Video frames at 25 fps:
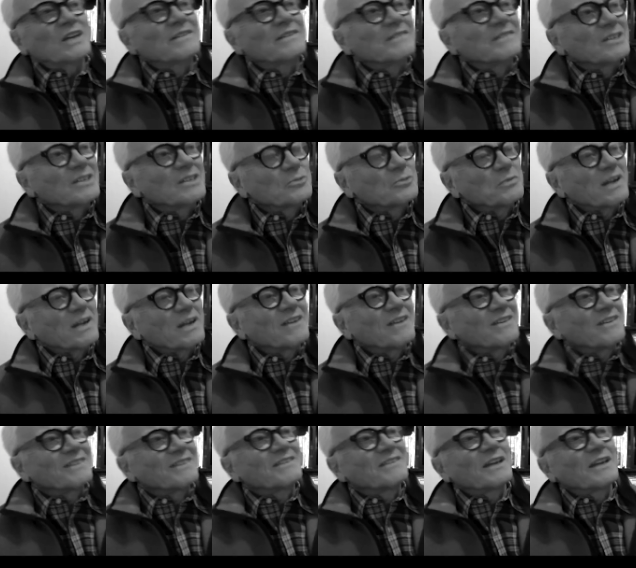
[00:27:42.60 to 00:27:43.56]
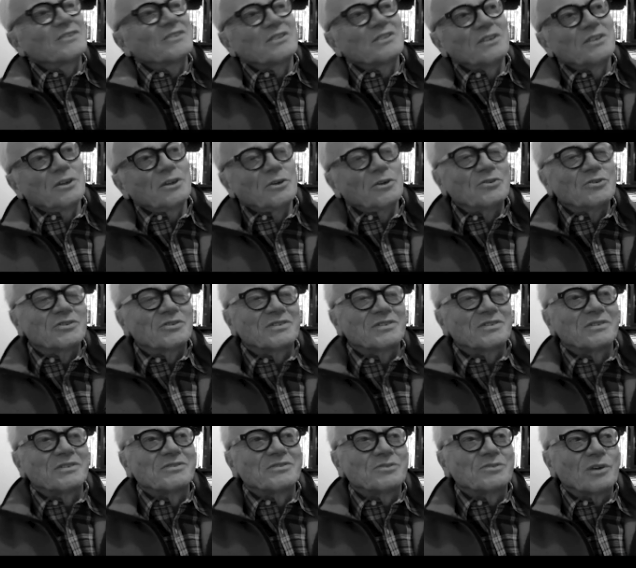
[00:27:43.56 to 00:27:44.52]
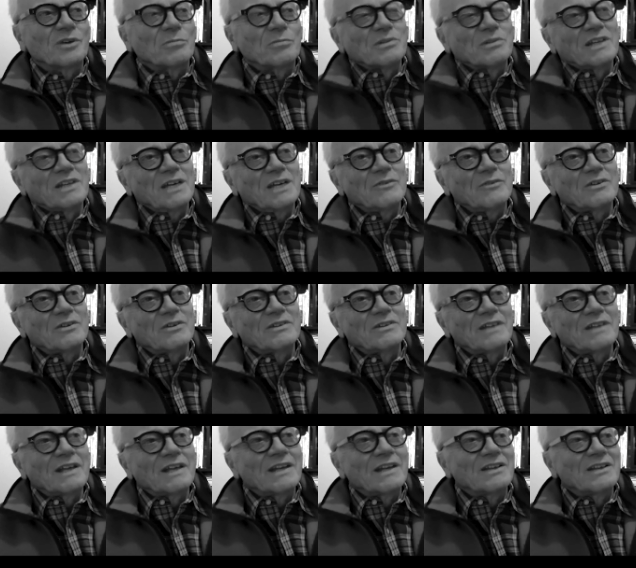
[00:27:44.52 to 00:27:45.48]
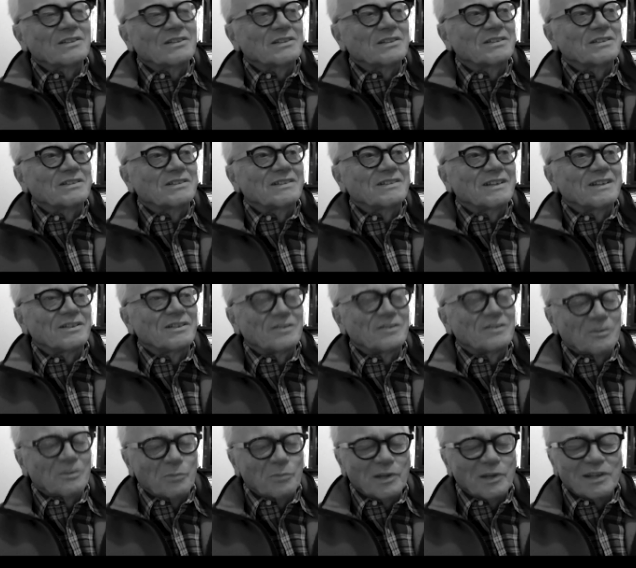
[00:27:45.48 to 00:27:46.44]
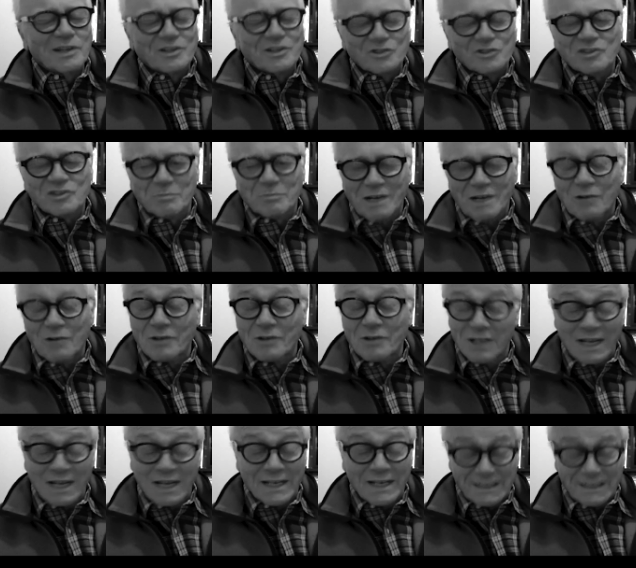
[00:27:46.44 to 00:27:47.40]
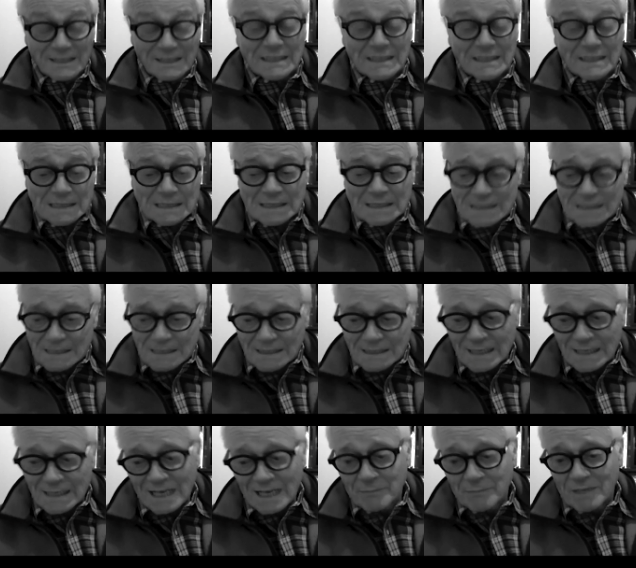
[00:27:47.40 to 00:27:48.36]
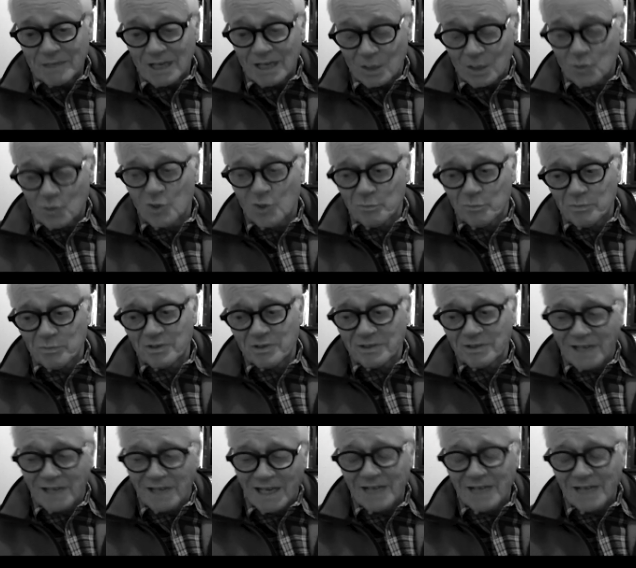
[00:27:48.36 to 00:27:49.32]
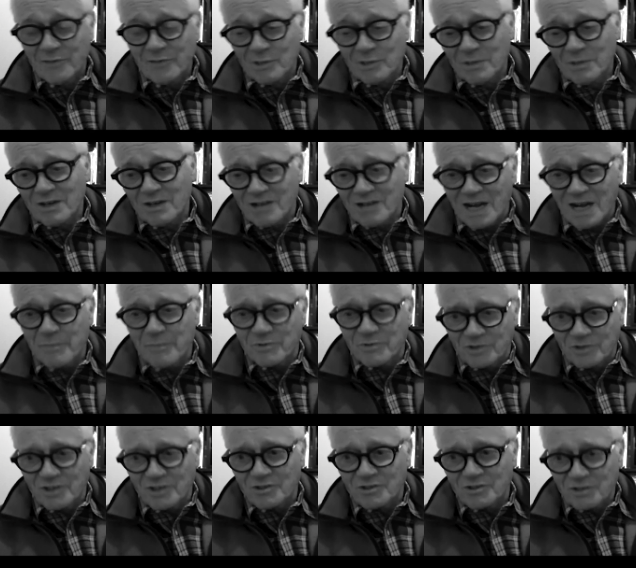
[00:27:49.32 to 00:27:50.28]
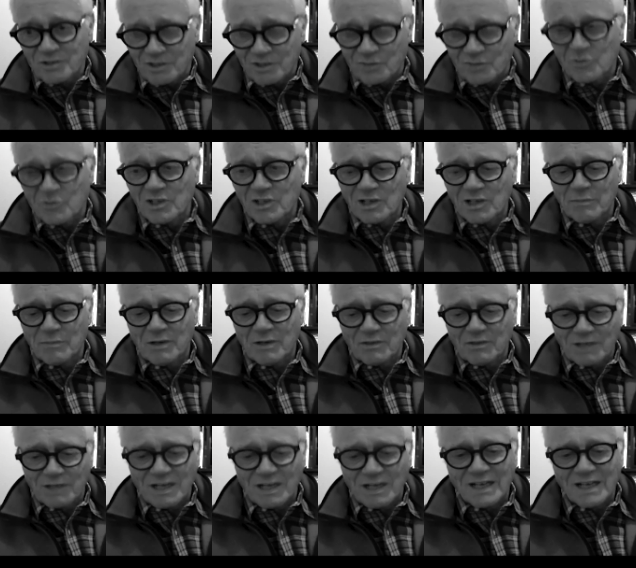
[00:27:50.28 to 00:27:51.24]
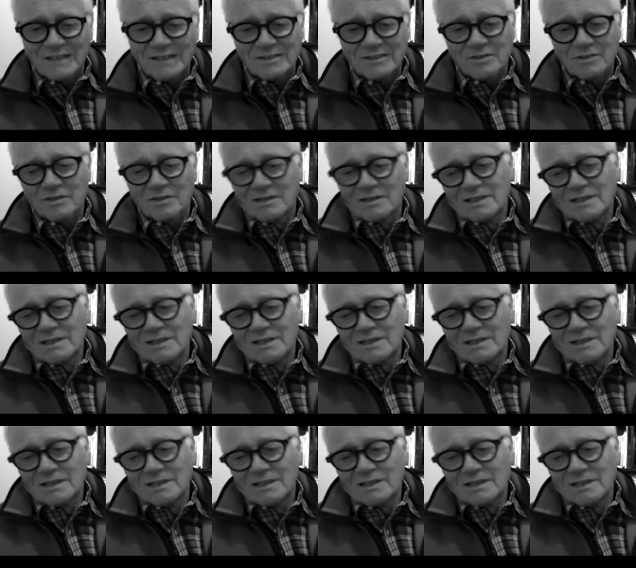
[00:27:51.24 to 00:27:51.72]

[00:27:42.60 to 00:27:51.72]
this, but I, it takes a years to sort of believe it. And that is, it's it's really just about light, not about equipment, not even about composition. It's really about light. So